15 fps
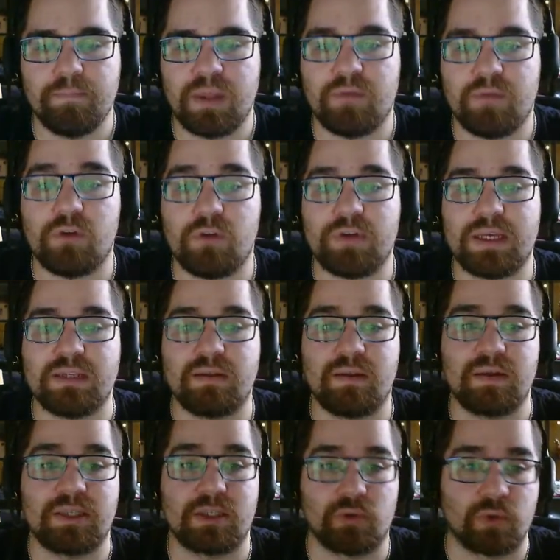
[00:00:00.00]
Evolving into
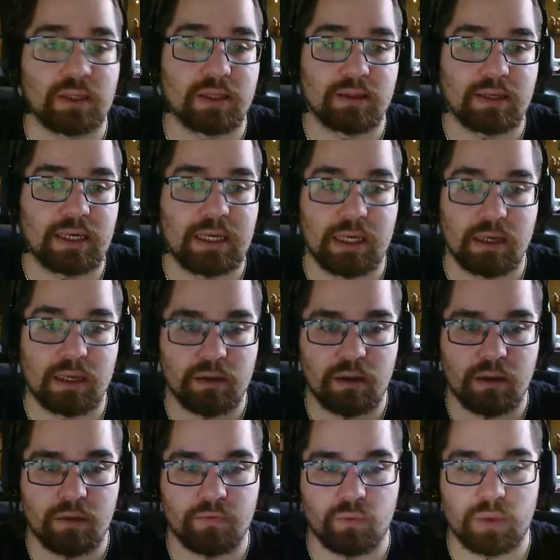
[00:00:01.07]
this is really the key
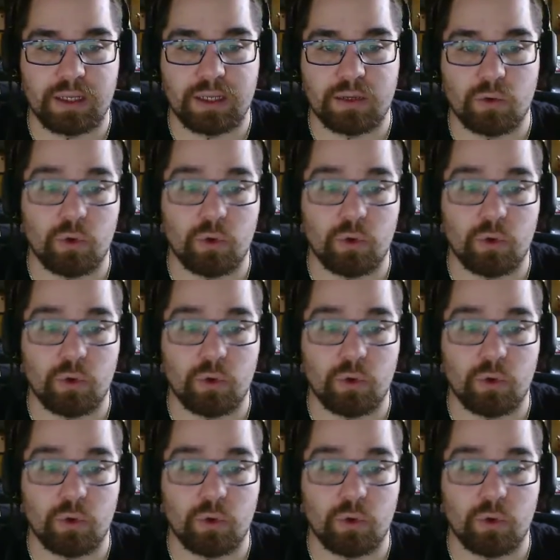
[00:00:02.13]
of winning,